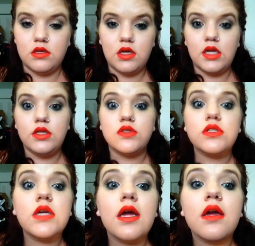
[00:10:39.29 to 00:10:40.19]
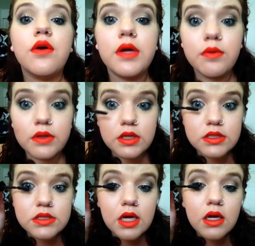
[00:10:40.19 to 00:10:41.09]
And usually I go in with
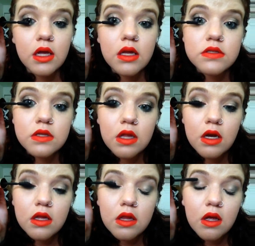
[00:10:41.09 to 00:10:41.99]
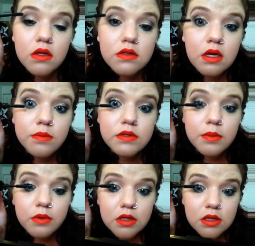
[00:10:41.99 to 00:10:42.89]
this second so that it does help
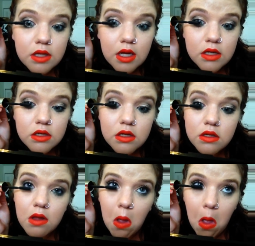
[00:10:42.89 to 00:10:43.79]
separate the lashes.